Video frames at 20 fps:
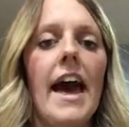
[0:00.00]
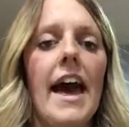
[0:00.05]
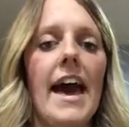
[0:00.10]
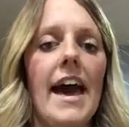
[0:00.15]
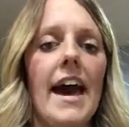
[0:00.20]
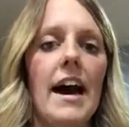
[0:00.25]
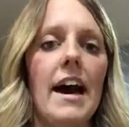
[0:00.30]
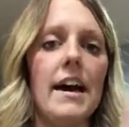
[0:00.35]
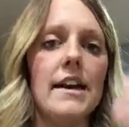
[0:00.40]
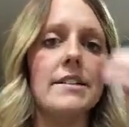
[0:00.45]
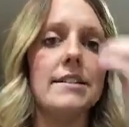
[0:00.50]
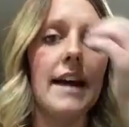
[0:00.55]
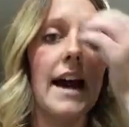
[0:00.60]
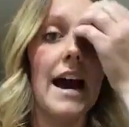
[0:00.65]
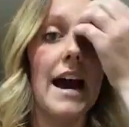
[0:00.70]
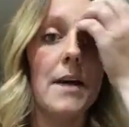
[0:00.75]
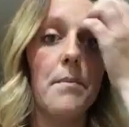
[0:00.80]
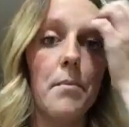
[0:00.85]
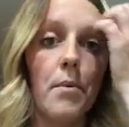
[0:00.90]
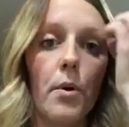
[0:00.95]
And
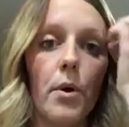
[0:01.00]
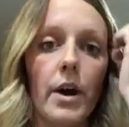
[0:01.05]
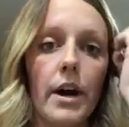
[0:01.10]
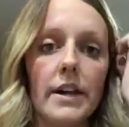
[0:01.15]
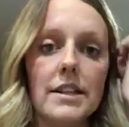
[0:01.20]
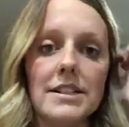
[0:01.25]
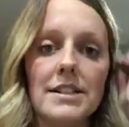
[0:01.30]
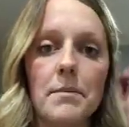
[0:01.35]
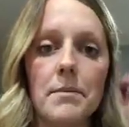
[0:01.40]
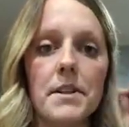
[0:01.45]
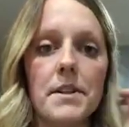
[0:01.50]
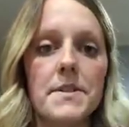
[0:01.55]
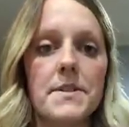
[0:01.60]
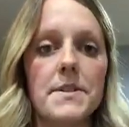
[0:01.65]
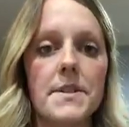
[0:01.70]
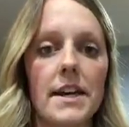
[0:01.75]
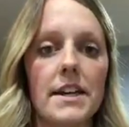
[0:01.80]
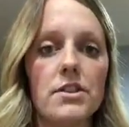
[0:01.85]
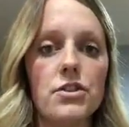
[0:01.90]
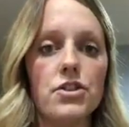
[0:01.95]
I put some of the
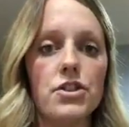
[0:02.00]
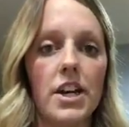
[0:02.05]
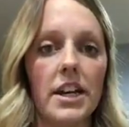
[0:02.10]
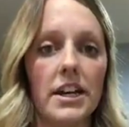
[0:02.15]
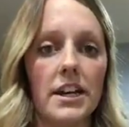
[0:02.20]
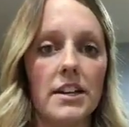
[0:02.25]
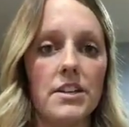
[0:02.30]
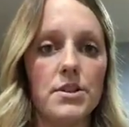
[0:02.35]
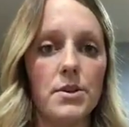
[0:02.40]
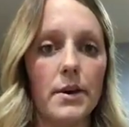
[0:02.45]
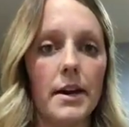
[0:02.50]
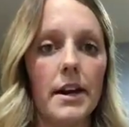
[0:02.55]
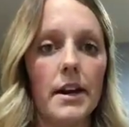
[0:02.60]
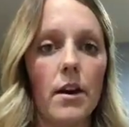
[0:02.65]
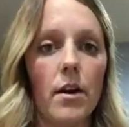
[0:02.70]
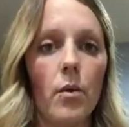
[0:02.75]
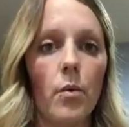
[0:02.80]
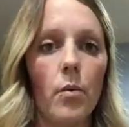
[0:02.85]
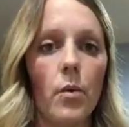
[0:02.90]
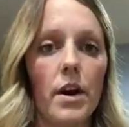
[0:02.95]
sliced chicken into it
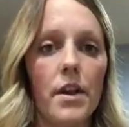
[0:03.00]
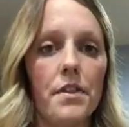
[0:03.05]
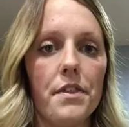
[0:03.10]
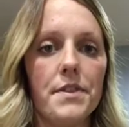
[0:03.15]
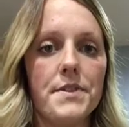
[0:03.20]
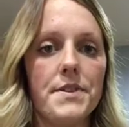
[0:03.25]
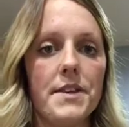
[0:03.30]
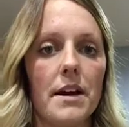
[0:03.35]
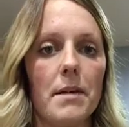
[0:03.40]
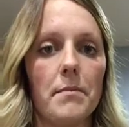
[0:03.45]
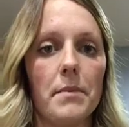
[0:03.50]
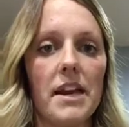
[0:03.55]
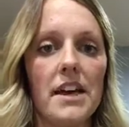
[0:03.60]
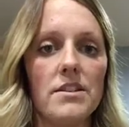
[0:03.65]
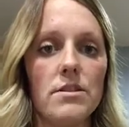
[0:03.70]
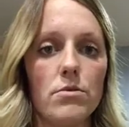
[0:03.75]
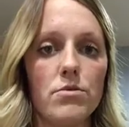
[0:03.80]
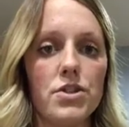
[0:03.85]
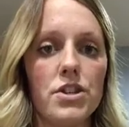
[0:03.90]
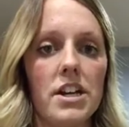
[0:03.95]
with some
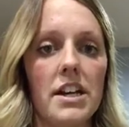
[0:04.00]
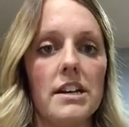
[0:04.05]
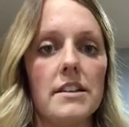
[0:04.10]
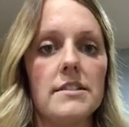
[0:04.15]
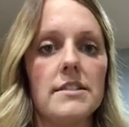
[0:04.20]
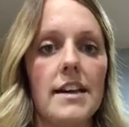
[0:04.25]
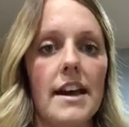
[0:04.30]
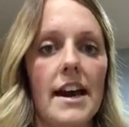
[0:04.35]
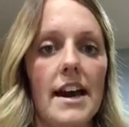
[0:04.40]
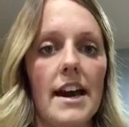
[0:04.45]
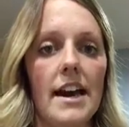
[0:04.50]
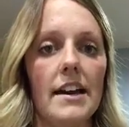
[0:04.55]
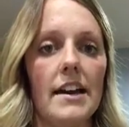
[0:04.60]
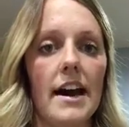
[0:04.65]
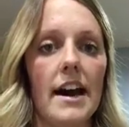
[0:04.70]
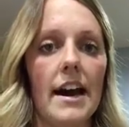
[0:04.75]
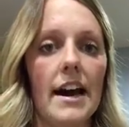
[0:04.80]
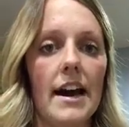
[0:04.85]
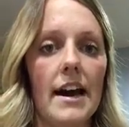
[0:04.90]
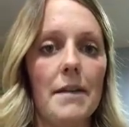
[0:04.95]
queso cheese, and
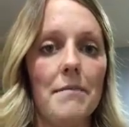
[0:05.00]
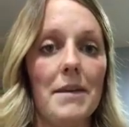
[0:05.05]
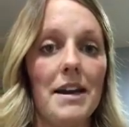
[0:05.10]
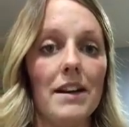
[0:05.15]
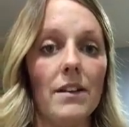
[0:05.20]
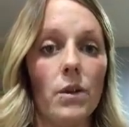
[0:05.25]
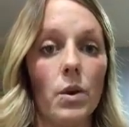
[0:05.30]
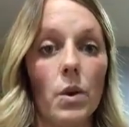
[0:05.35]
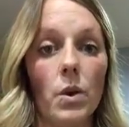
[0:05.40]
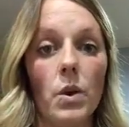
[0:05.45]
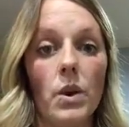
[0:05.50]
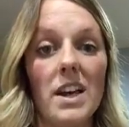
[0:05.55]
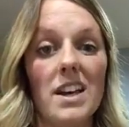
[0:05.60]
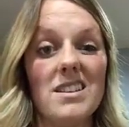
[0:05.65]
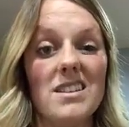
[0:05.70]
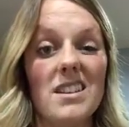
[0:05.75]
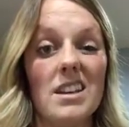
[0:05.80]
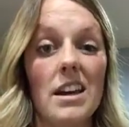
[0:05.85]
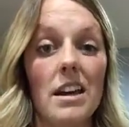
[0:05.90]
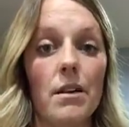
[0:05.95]
I made a little
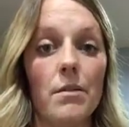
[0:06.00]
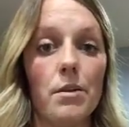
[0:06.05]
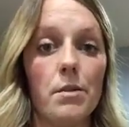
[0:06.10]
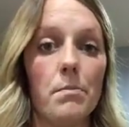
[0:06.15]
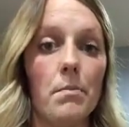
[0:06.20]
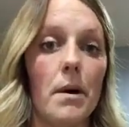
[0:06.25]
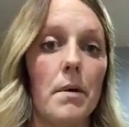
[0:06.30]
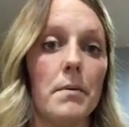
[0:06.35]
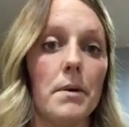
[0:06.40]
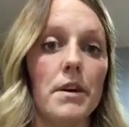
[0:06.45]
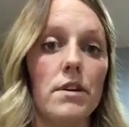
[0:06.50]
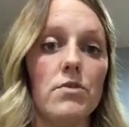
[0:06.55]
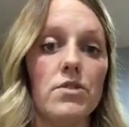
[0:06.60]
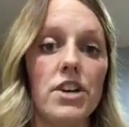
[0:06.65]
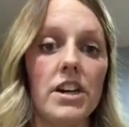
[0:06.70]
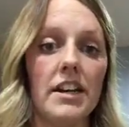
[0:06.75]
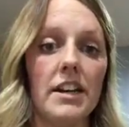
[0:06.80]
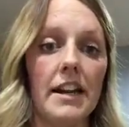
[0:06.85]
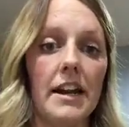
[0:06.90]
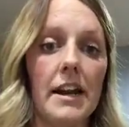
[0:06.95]
quesadilla with barbecue
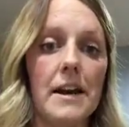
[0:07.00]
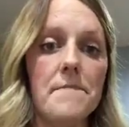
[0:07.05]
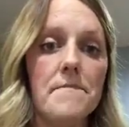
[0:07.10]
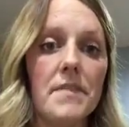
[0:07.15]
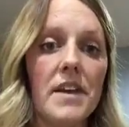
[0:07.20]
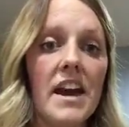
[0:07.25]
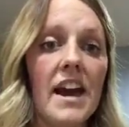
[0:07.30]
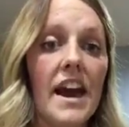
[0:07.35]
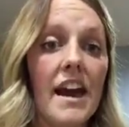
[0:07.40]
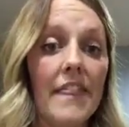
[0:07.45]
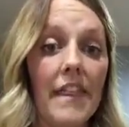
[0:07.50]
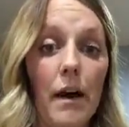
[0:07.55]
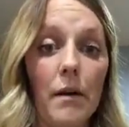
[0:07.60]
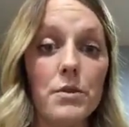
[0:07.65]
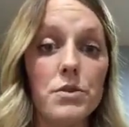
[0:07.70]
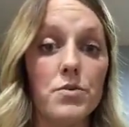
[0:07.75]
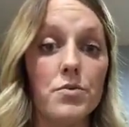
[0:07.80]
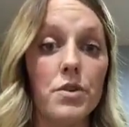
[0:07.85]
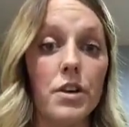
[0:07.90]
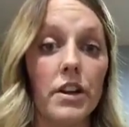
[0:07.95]
chicken in it. And that
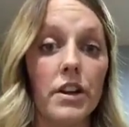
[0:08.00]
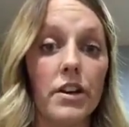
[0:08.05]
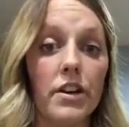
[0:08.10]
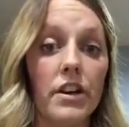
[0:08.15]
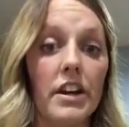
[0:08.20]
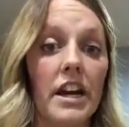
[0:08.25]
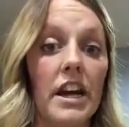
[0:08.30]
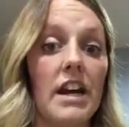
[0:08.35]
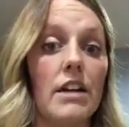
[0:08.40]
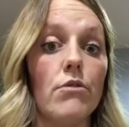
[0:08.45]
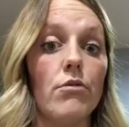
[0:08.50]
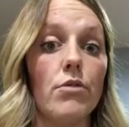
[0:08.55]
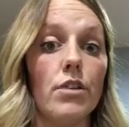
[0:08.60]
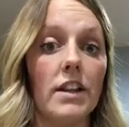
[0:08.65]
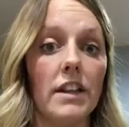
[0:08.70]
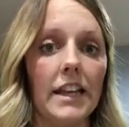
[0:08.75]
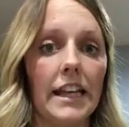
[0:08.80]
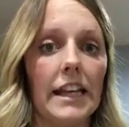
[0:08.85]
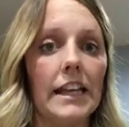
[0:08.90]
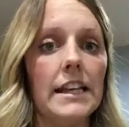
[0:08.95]
was really good and
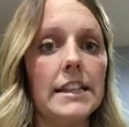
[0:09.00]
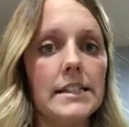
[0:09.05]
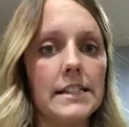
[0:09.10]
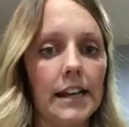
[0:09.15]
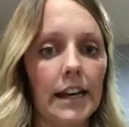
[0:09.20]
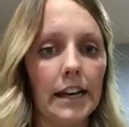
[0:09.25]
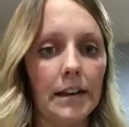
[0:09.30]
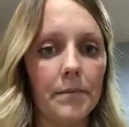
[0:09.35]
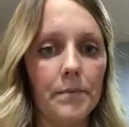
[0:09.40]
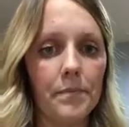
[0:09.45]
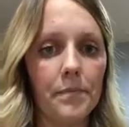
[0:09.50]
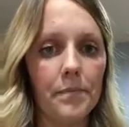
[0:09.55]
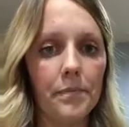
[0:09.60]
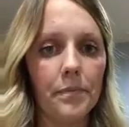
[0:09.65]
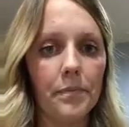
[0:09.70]
really easy.